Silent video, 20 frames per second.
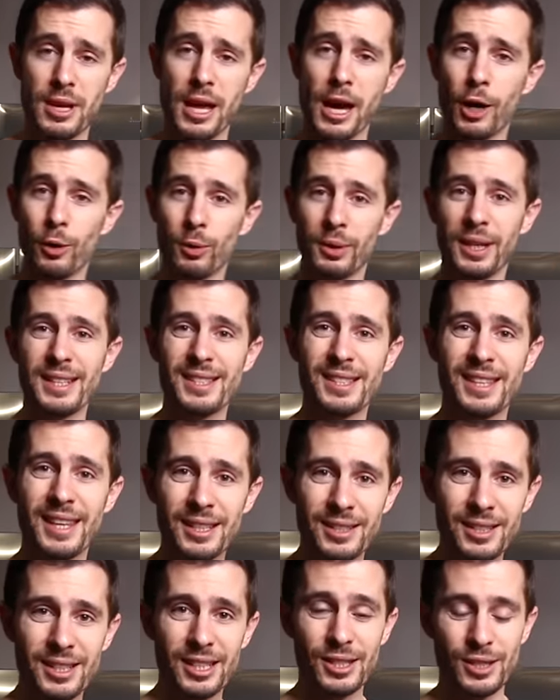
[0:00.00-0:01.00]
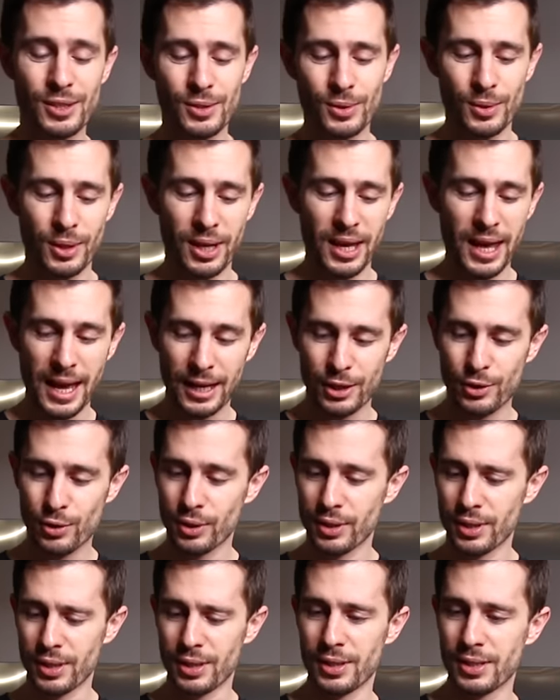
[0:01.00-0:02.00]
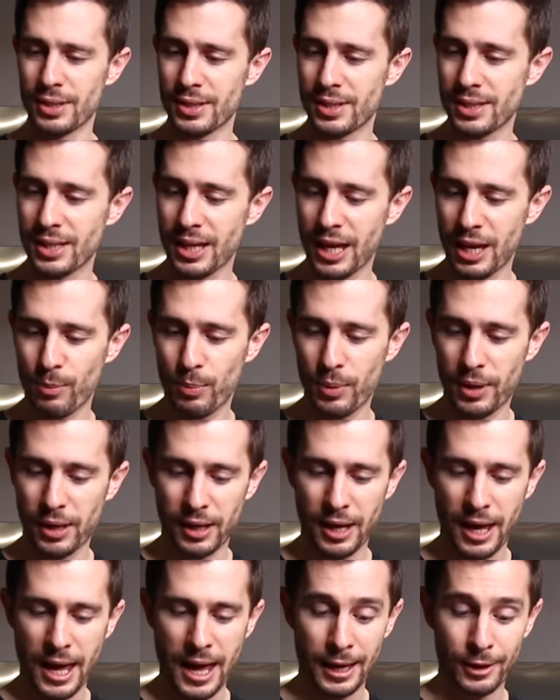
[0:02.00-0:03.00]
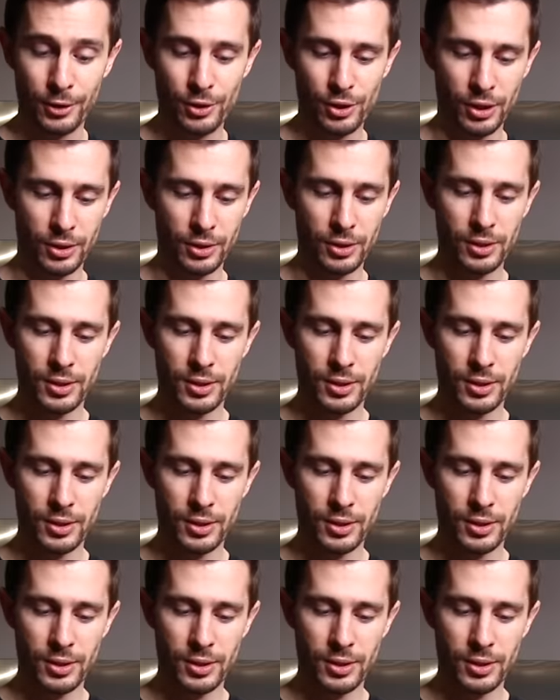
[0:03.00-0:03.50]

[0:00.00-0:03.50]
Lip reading: now let's get into the actually scaping action.